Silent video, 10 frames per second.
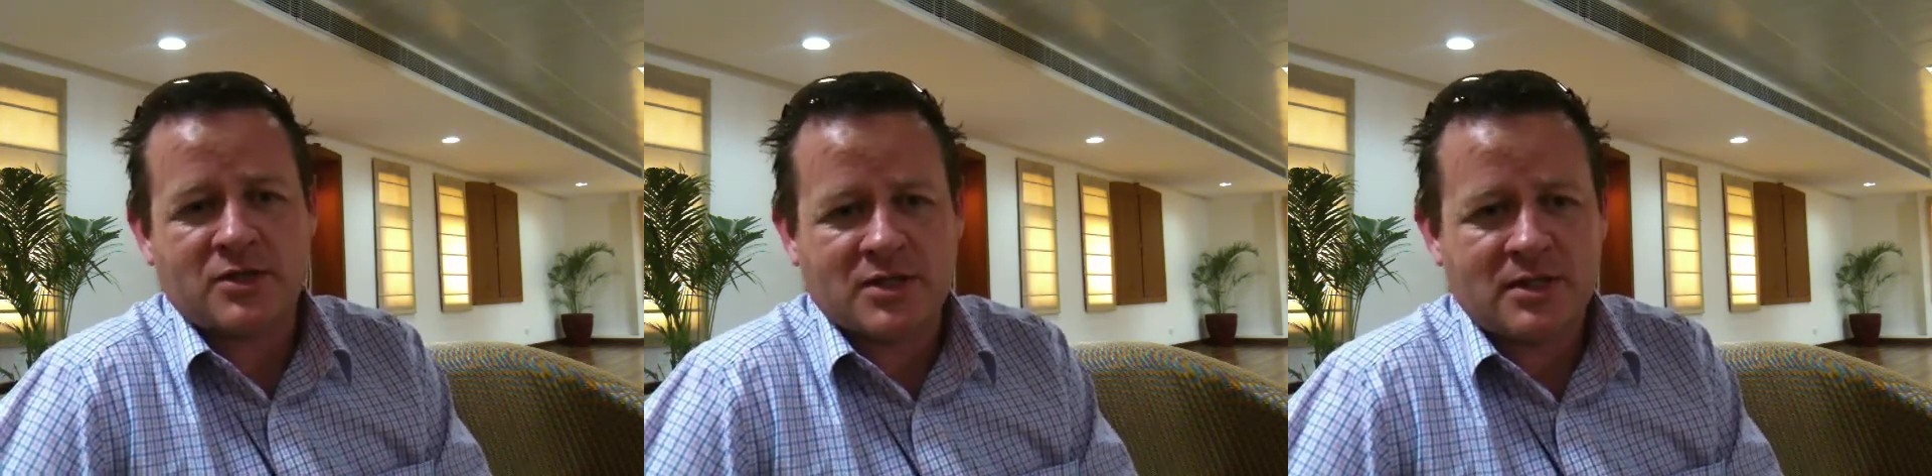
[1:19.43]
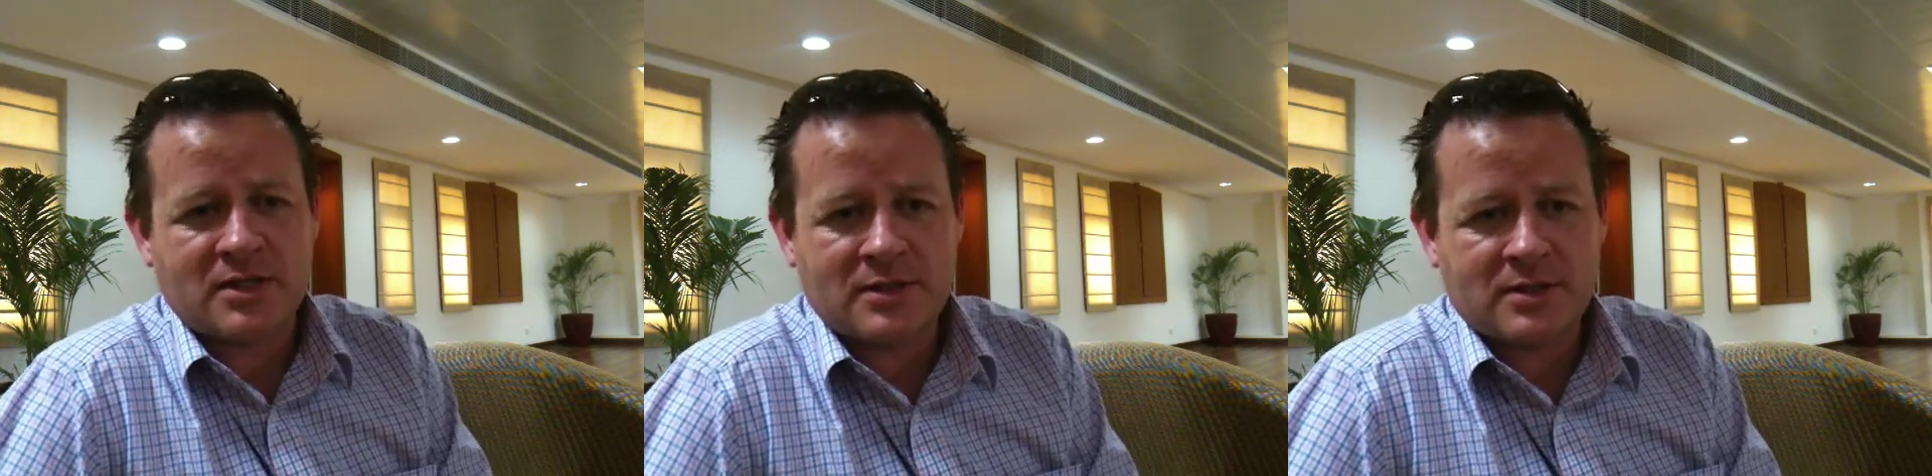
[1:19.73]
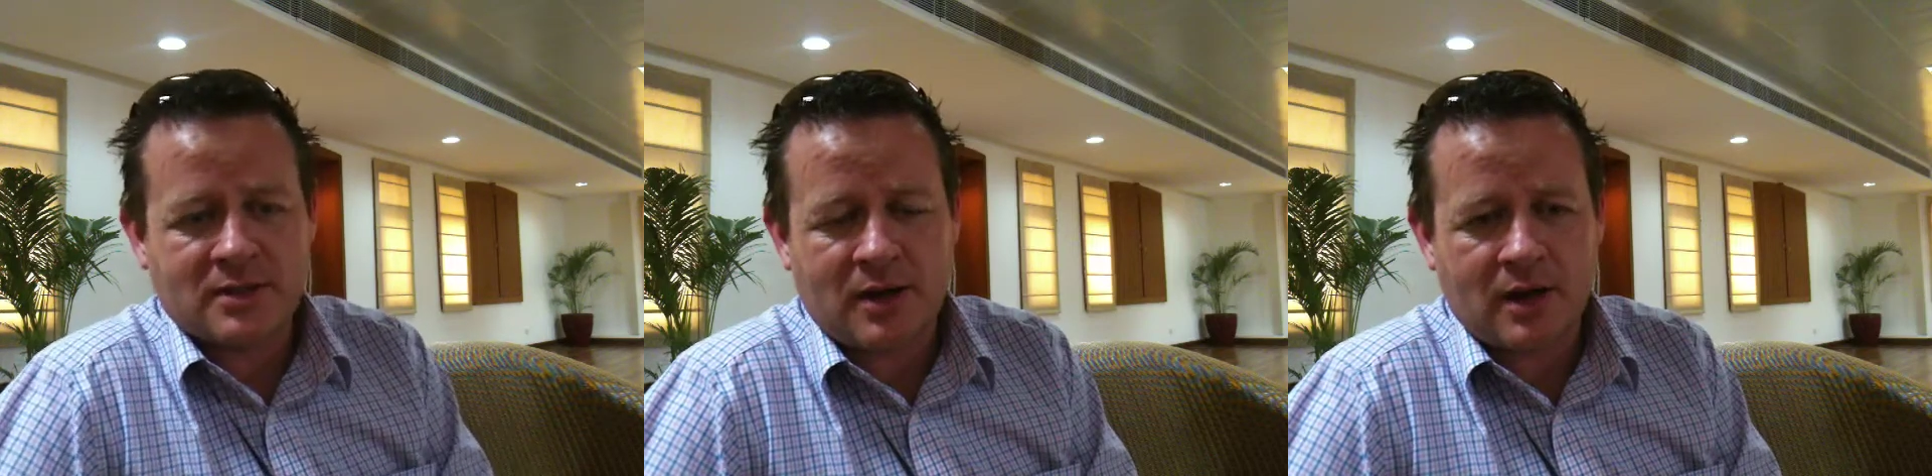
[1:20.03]

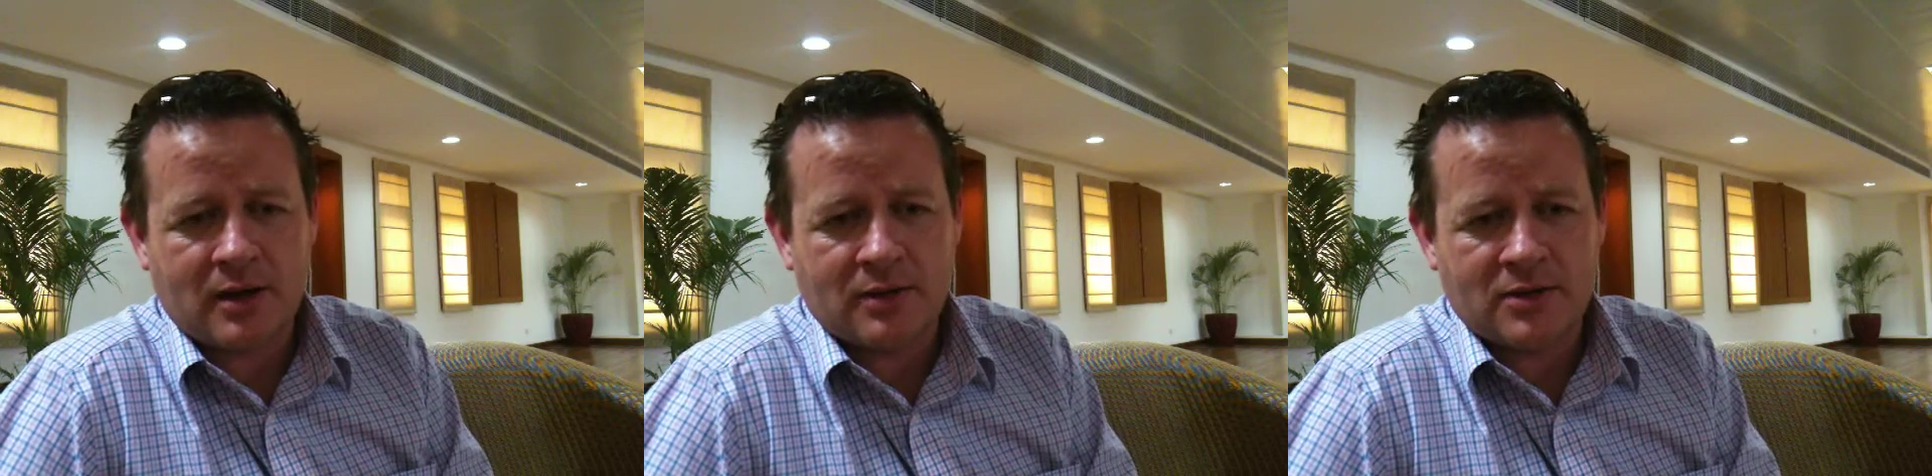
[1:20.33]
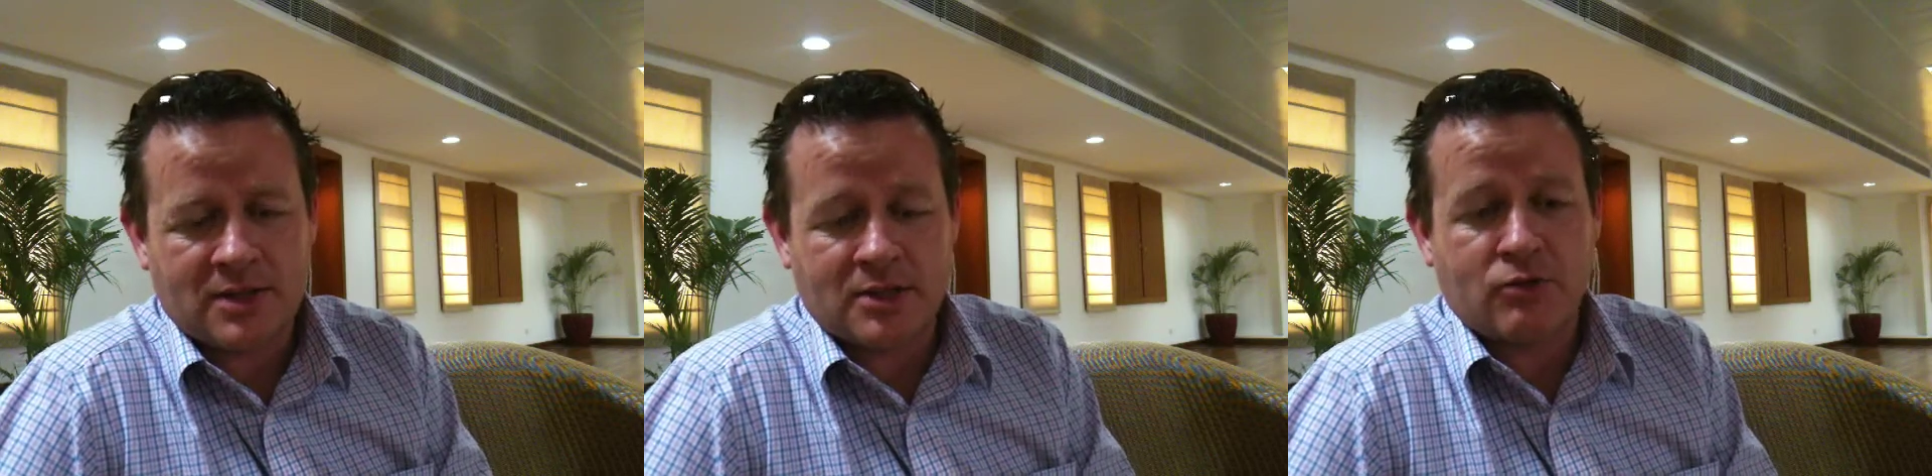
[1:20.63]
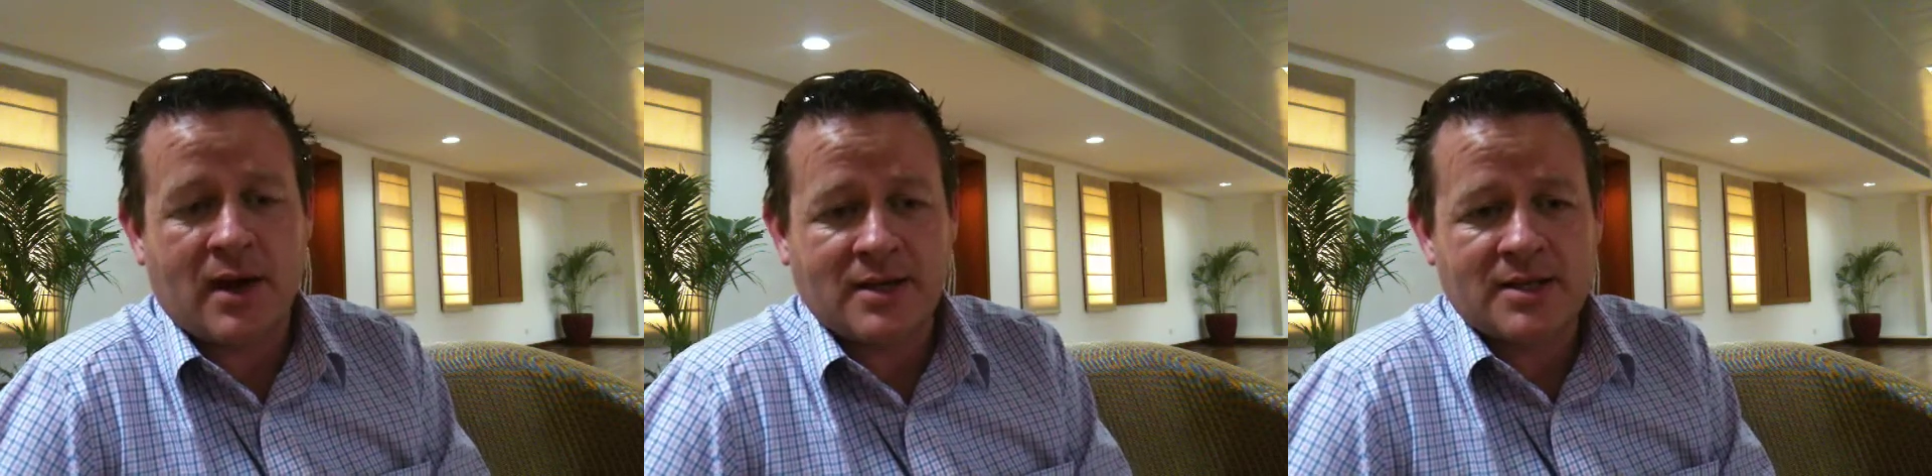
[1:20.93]
seater
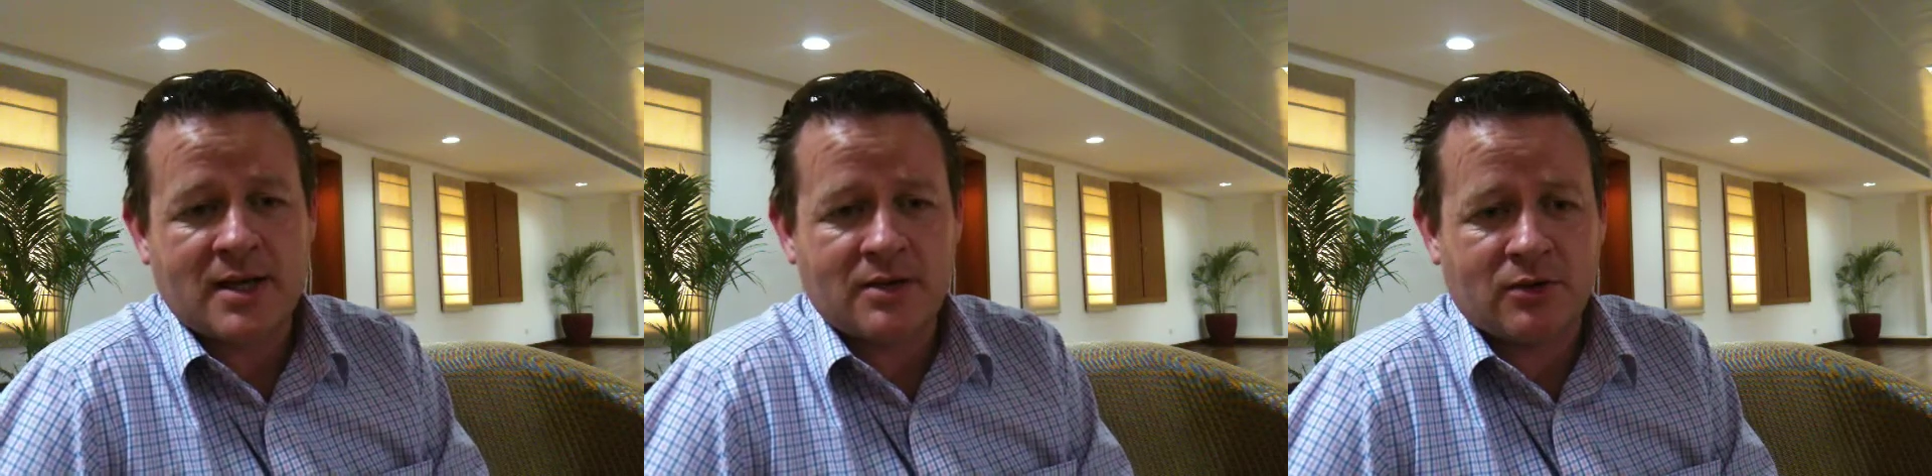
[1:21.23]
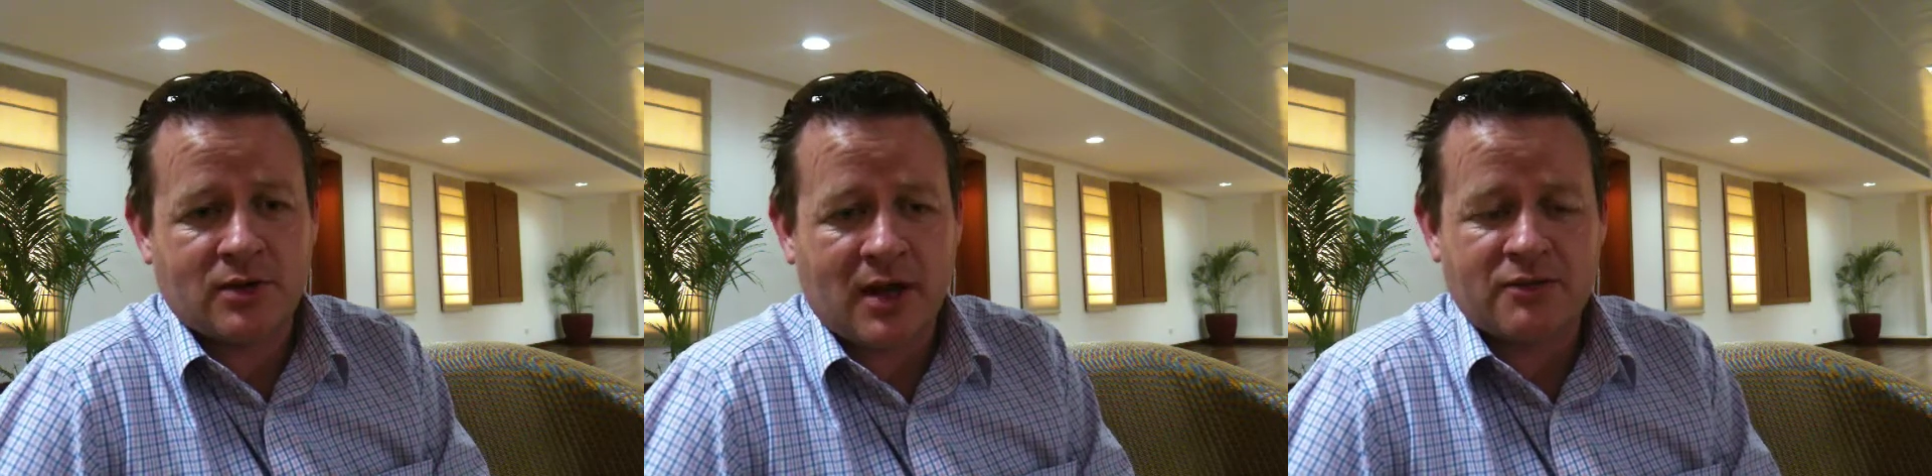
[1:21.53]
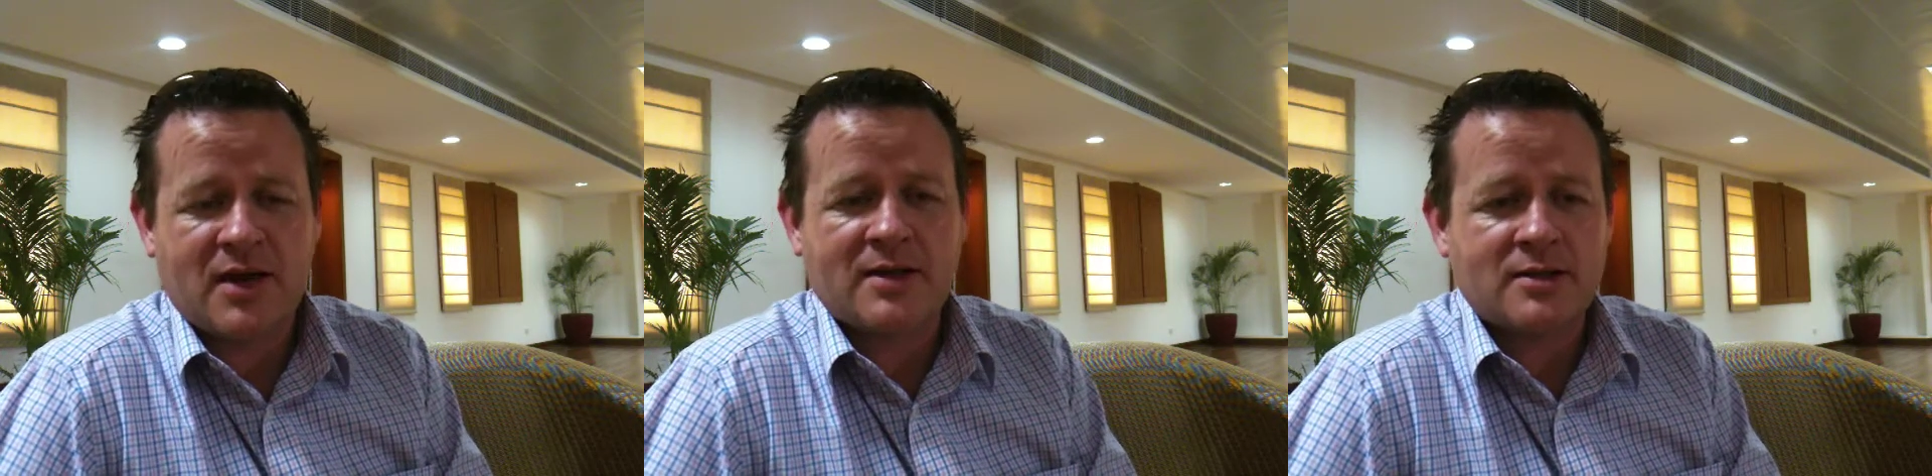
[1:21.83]
grandstand on the
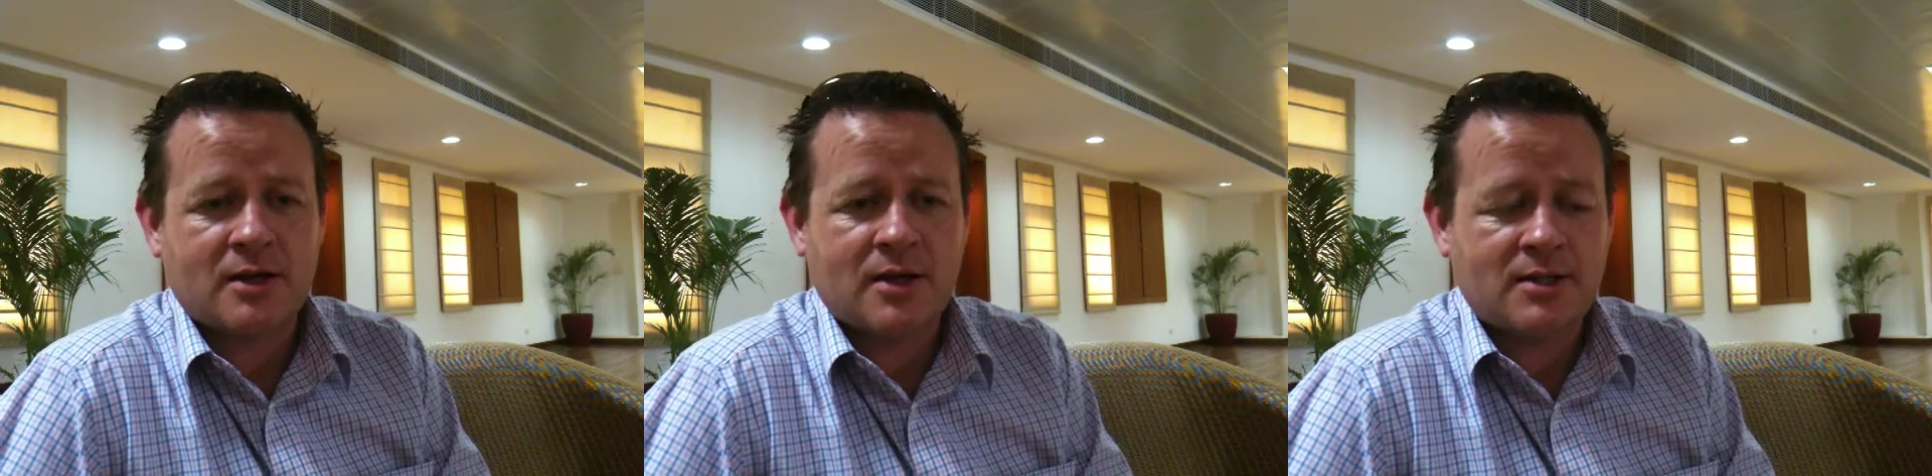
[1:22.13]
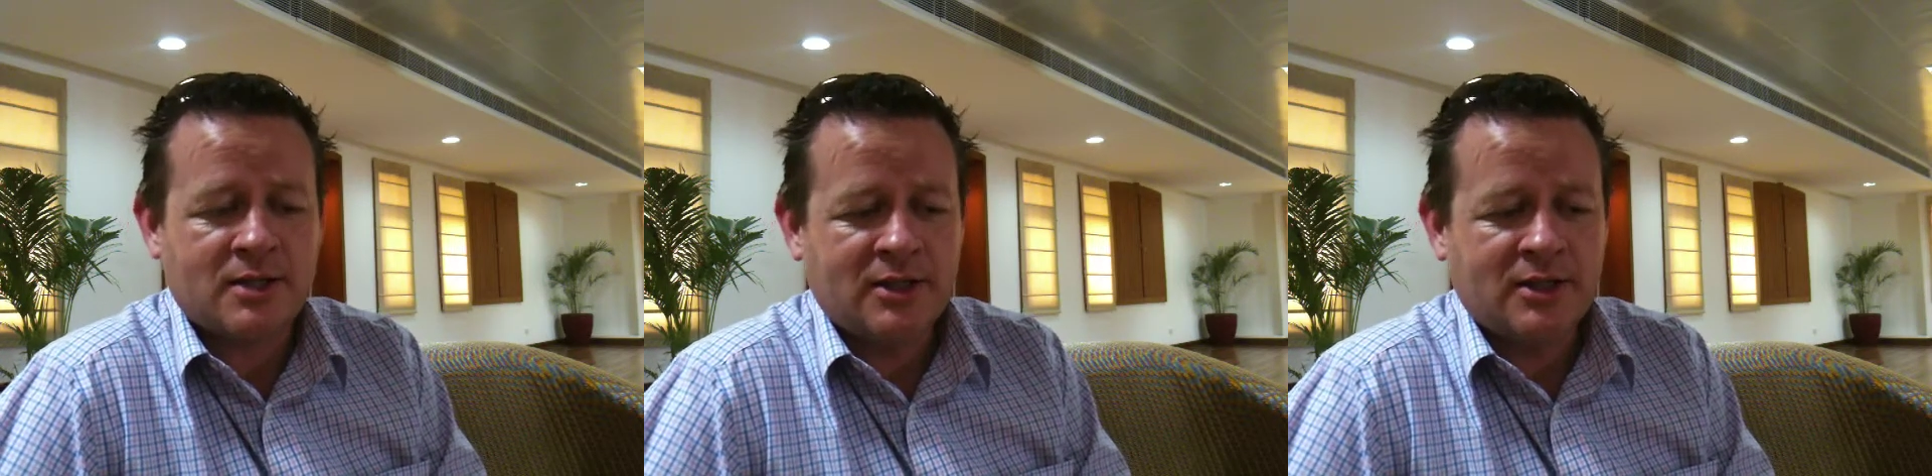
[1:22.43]
left-hand side.